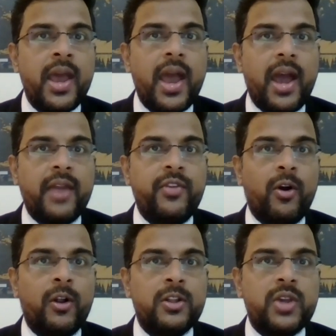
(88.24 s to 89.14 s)
and we
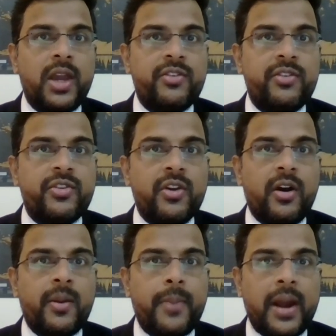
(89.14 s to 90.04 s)
also
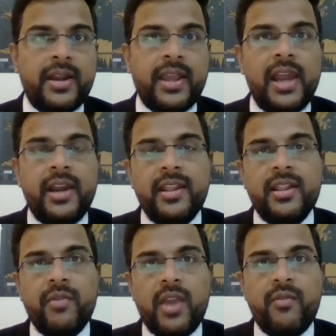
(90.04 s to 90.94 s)
ensure practicality
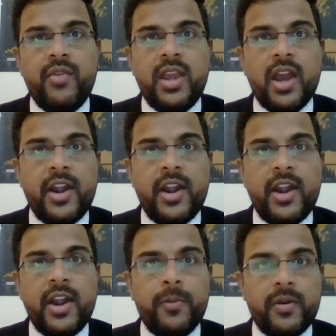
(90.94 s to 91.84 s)
in the way we
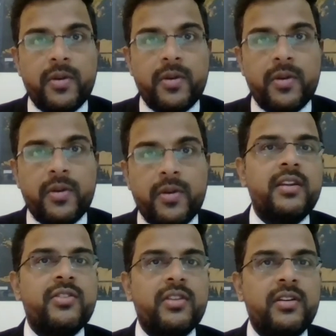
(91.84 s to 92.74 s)
adopt risk
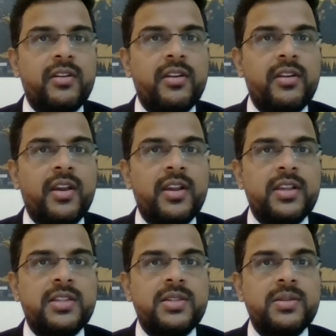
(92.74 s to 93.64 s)
management.
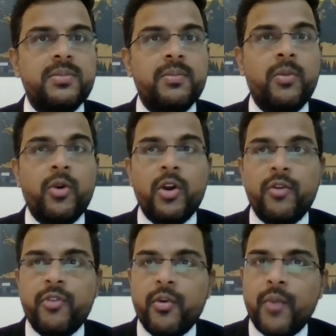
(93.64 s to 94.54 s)
That way,
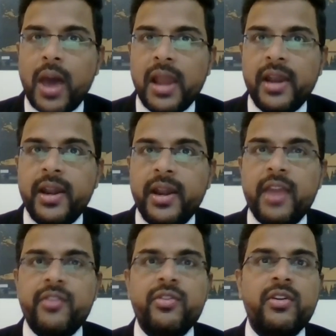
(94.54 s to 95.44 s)
this
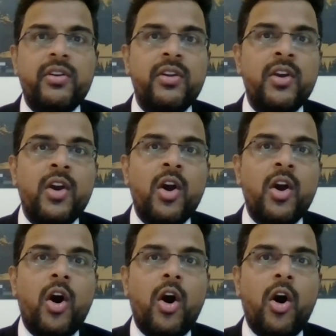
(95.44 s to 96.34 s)
recognition is more of a
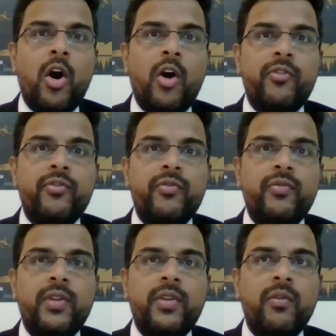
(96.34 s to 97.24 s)
validation
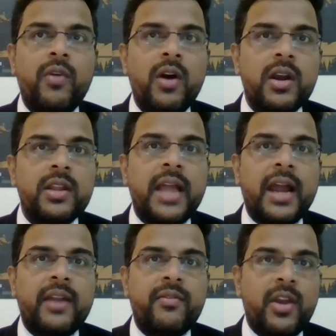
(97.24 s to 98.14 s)
of the
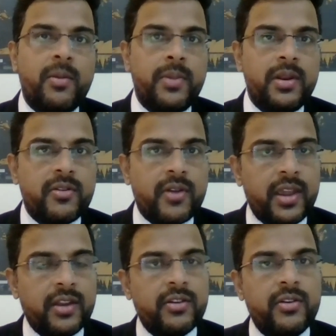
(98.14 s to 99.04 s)
work that we have been
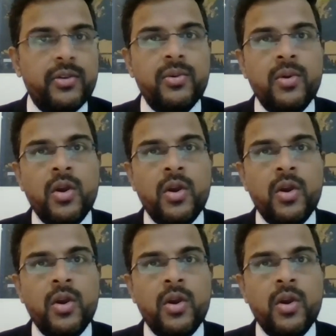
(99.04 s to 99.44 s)
trying to do